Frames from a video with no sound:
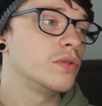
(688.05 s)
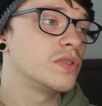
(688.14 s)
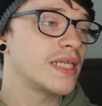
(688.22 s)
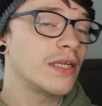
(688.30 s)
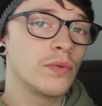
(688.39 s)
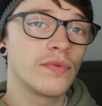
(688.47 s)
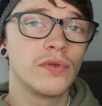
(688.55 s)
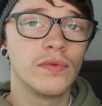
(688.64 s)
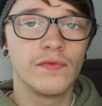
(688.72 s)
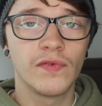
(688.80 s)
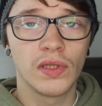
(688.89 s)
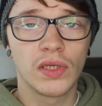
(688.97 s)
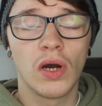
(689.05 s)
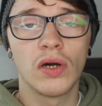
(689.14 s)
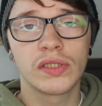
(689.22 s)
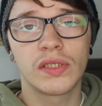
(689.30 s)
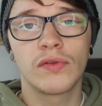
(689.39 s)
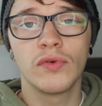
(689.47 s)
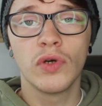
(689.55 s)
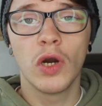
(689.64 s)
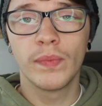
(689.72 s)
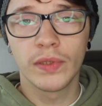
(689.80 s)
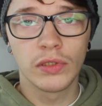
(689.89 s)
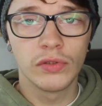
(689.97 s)
sign up through for the course through
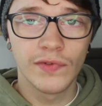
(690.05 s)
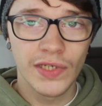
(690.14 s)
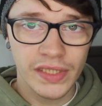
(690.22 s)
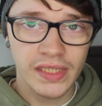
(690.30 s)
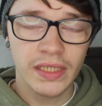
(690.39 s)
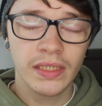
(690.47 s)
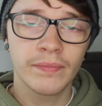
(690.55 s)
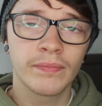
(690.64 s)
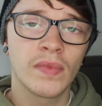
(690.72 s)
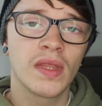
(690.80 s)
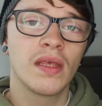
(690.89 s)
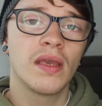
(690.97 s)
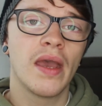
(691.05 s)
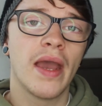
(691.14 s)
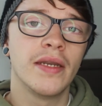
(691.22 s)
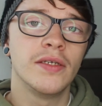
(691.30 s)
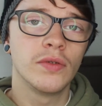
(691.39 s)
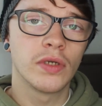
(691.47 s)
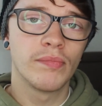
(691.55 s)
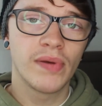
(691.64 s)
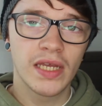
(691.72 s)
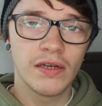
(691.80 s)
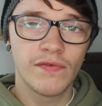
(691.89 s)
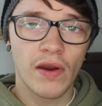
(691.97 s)
Open University, and you can pay
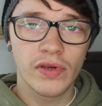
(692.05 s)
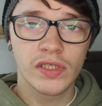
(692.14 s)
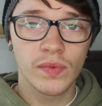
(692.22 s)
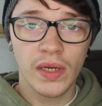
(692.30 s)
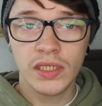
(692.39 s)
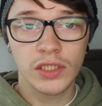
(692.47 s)
in various ways.